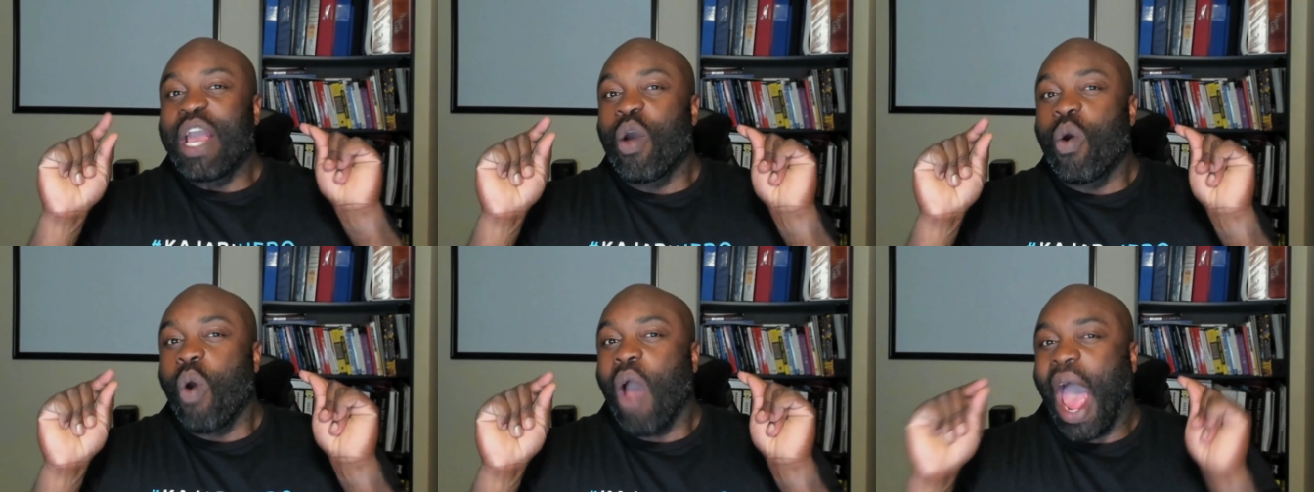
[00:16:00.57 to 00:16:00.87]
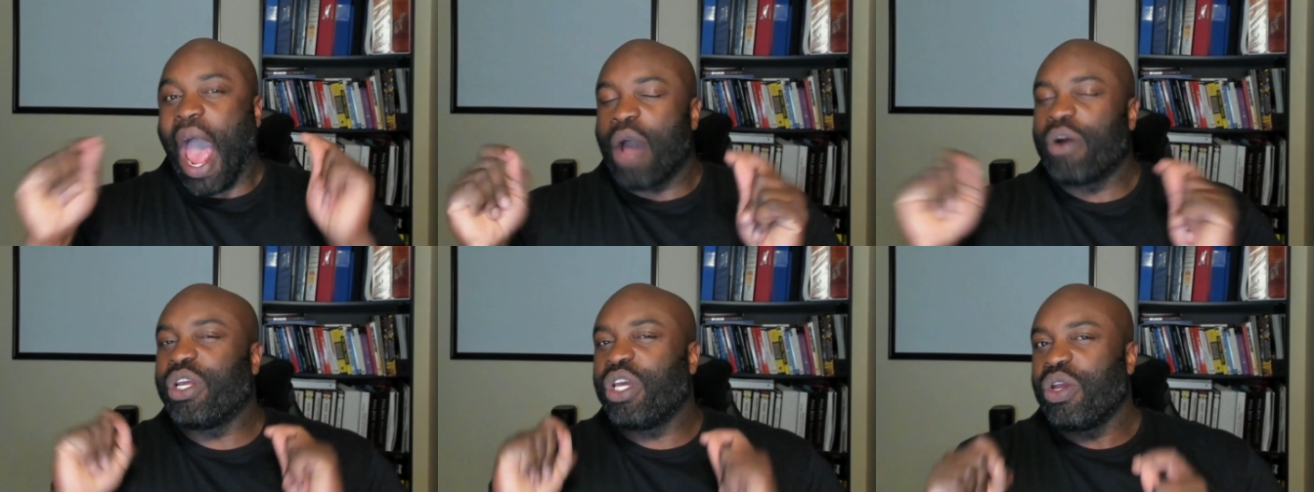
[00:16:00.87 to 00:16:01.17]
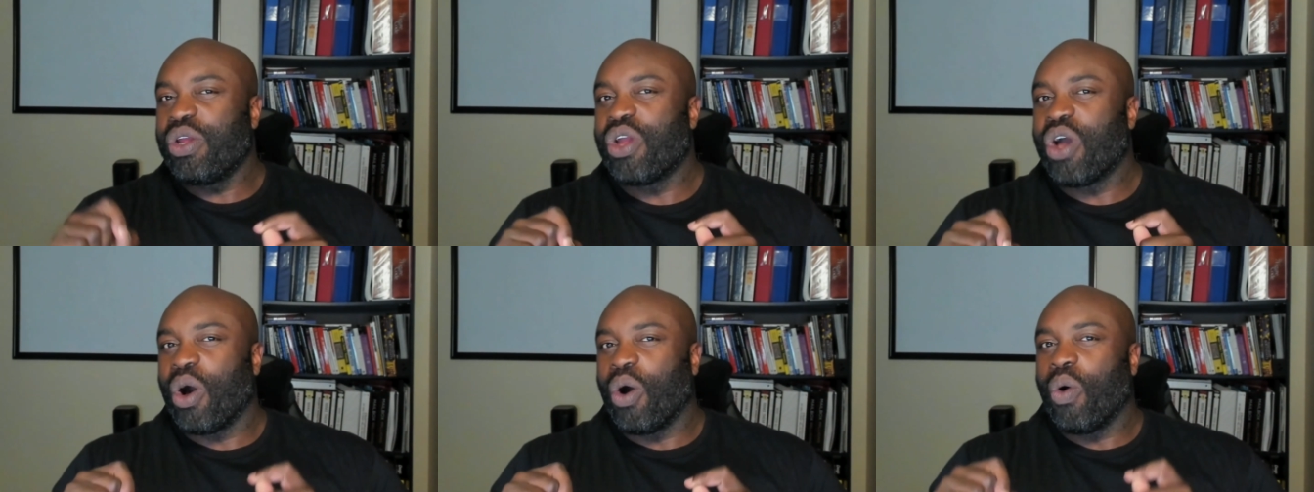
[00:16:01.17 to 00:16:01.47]
How do
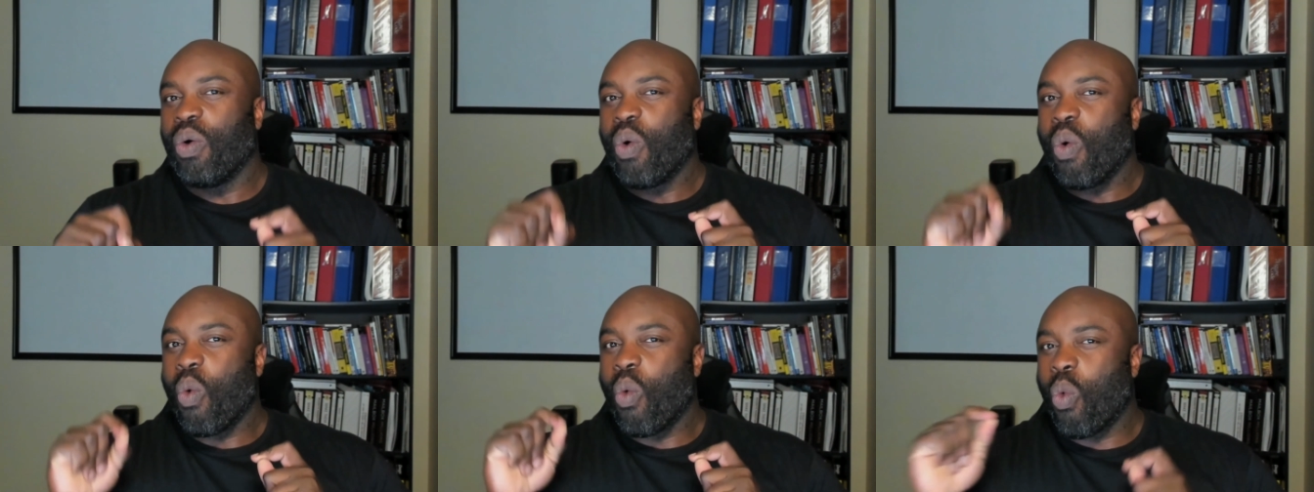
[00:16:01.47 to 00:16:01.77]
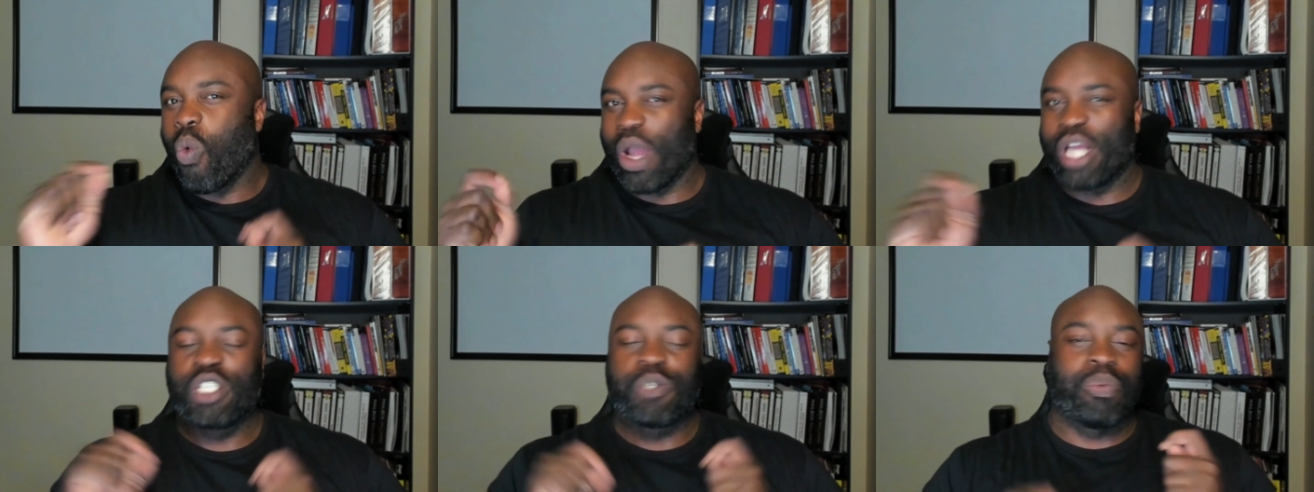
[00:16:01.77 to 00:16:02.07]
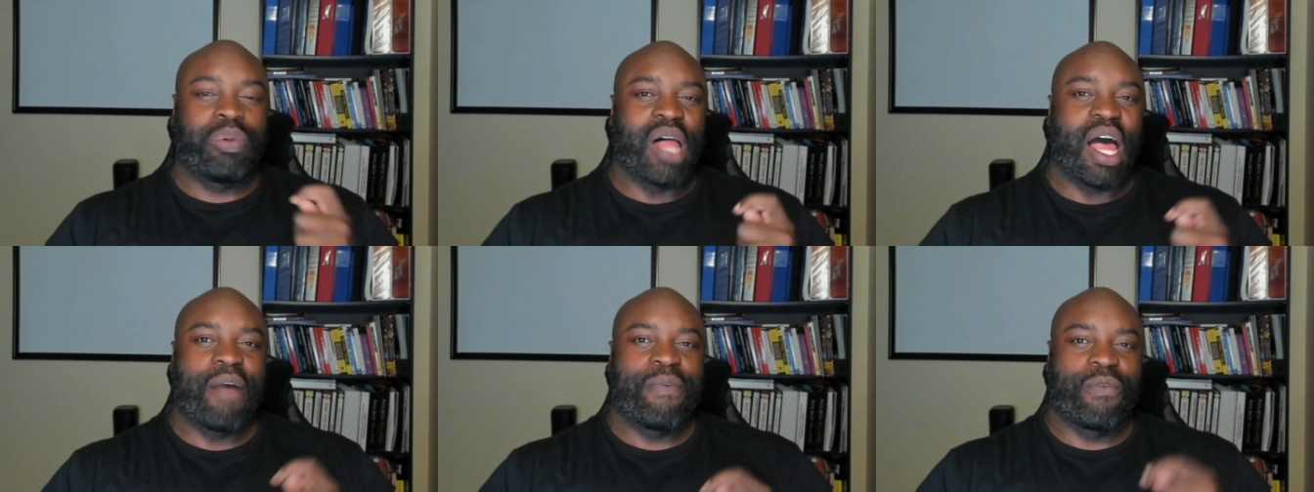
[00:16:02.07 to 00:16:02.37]
you know which
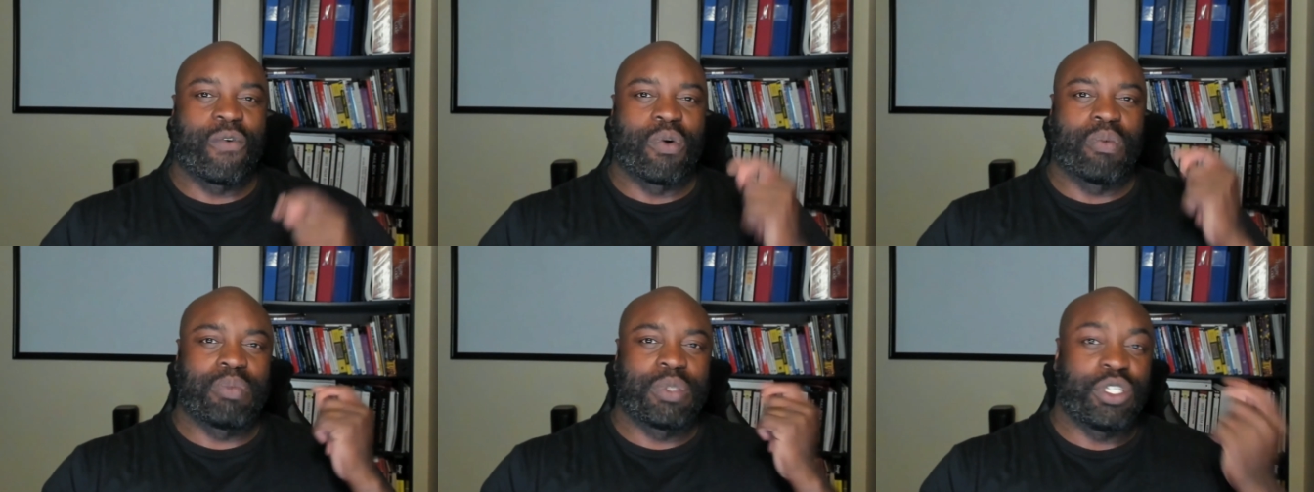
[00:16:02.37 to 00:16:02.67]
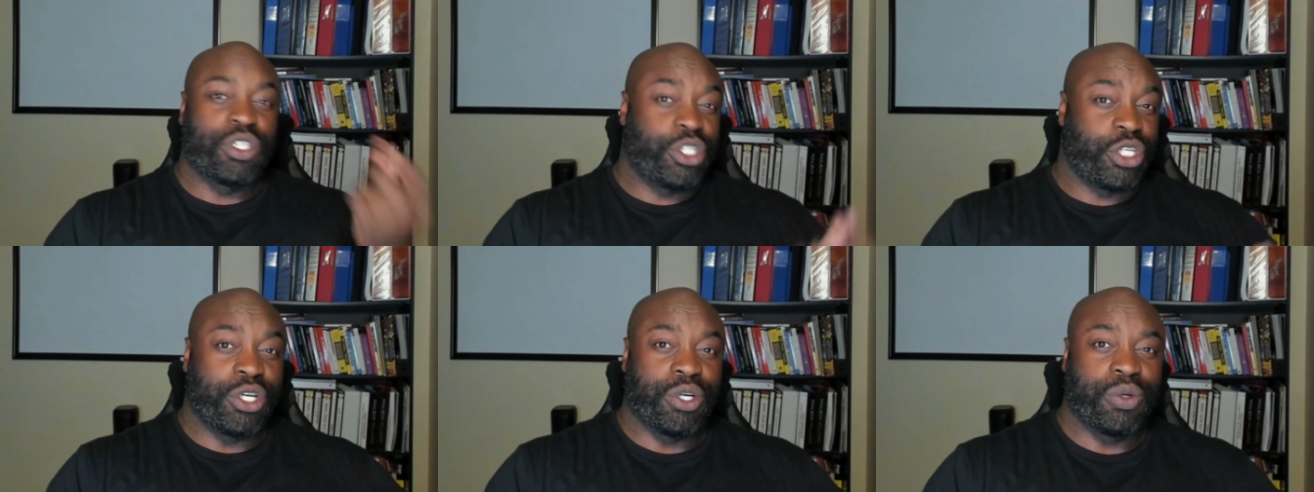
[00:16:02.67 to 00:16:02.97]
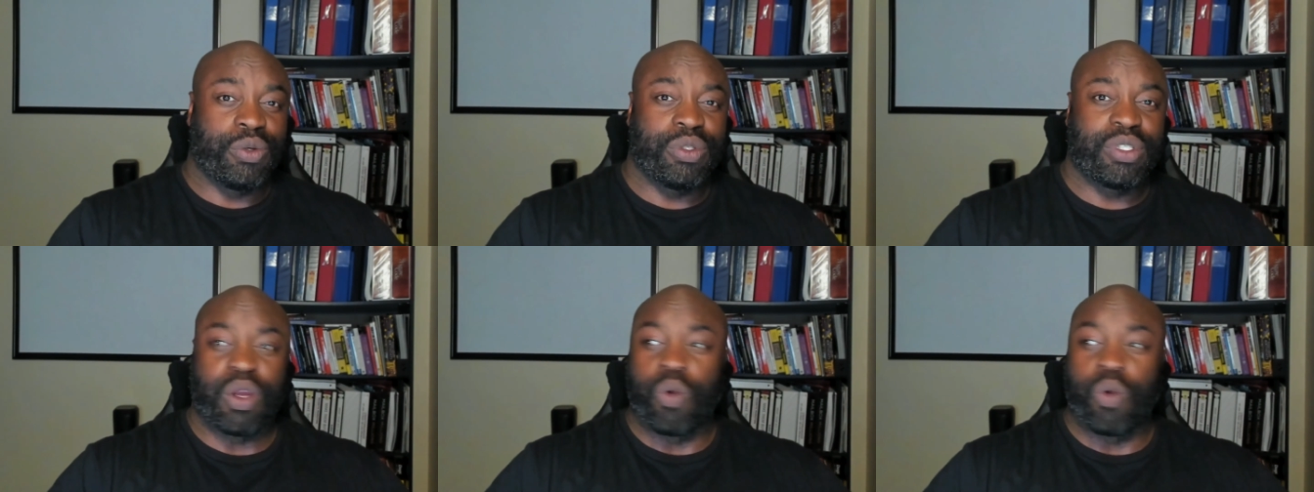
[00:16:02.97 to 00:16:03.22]
platform to choose